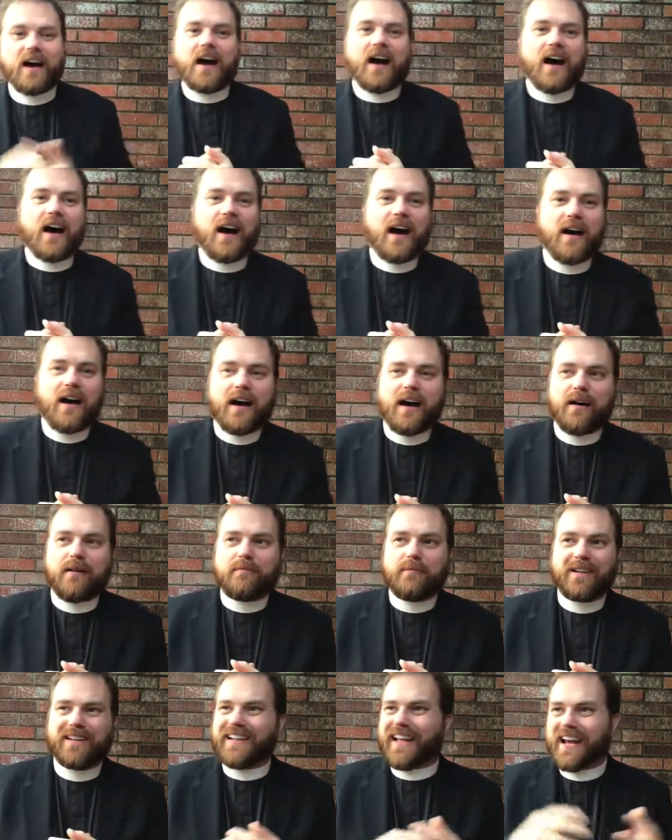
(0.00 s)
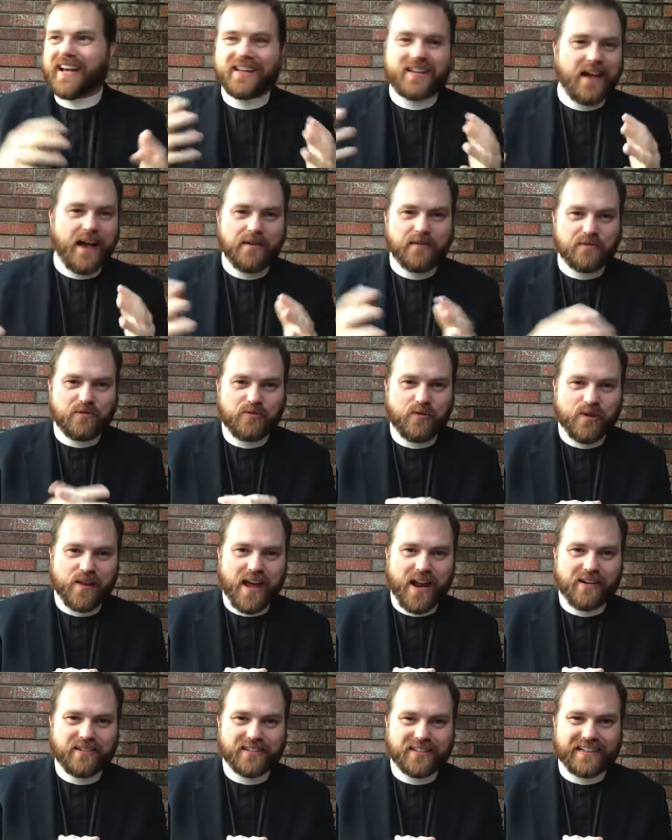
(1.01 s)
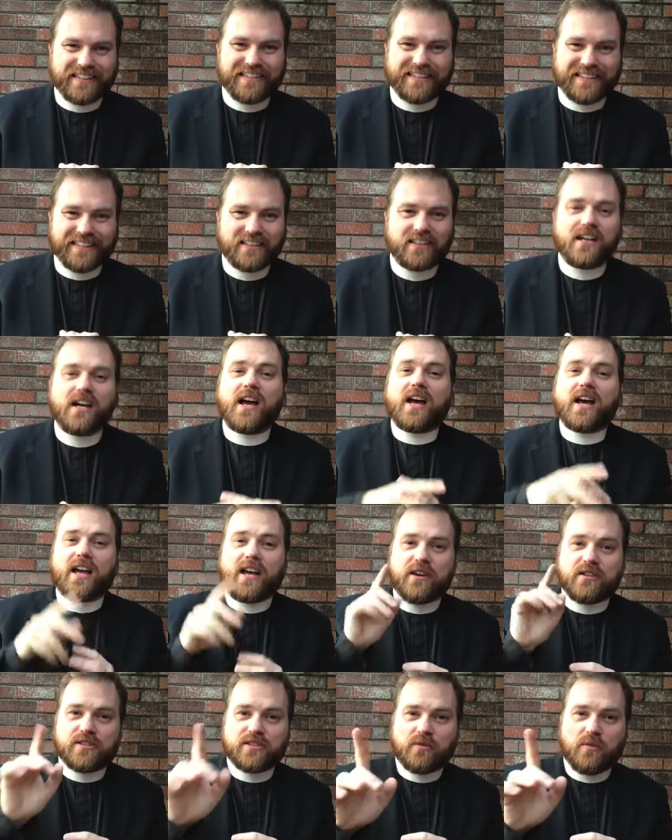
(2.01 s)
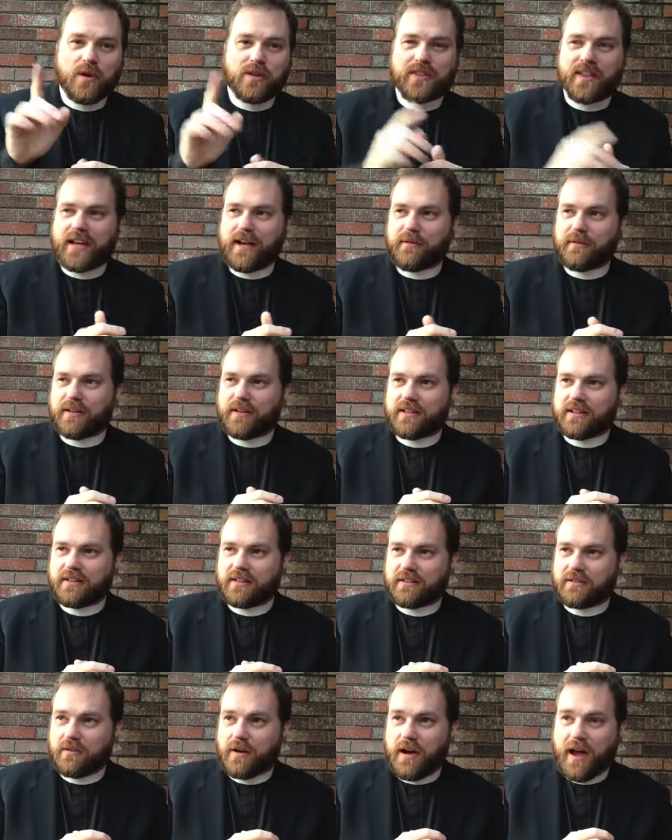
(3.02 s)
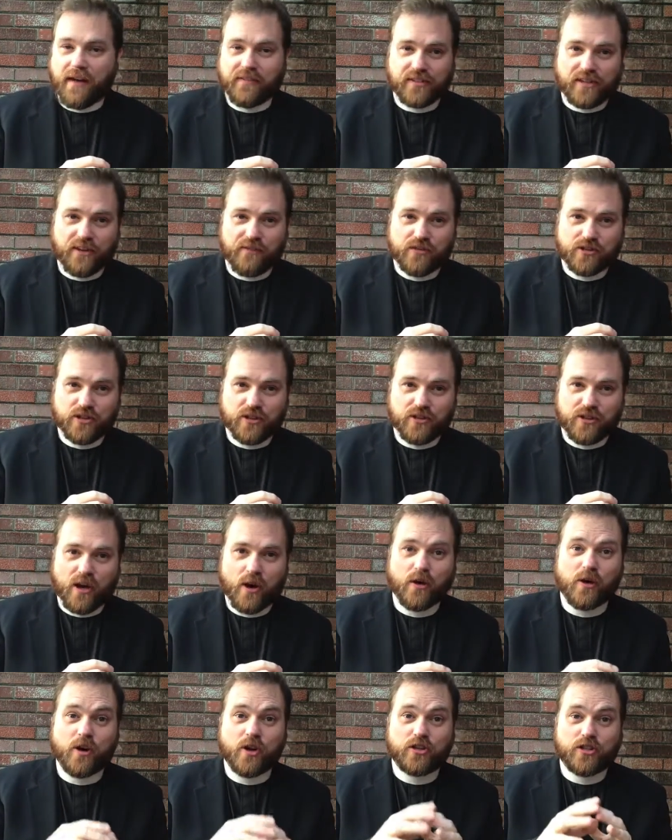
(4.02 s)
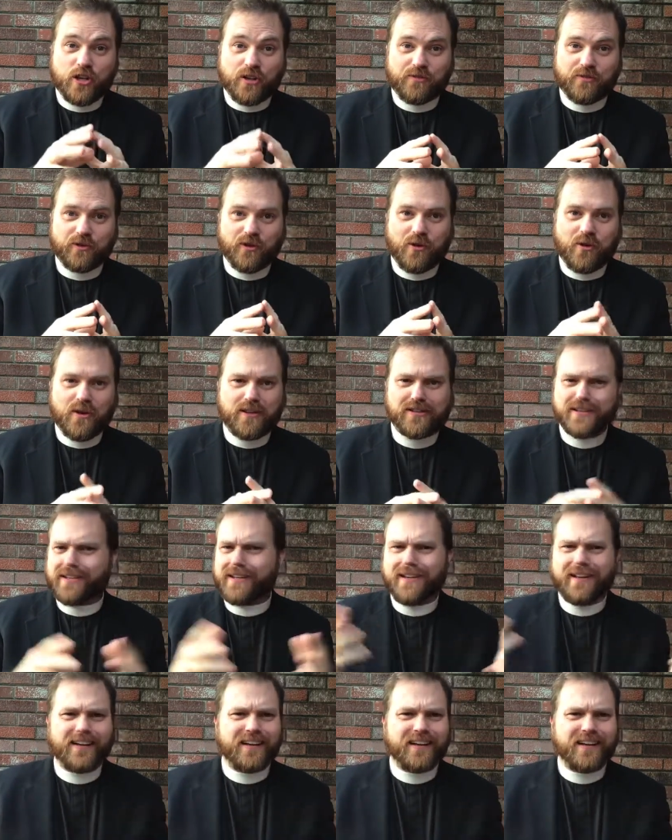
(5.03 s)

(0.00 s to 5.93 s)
Uh, but a lot of times before that, I was like, eh. Here's the one thing I'm going to have to say for sure, though Jennifer Lawrence.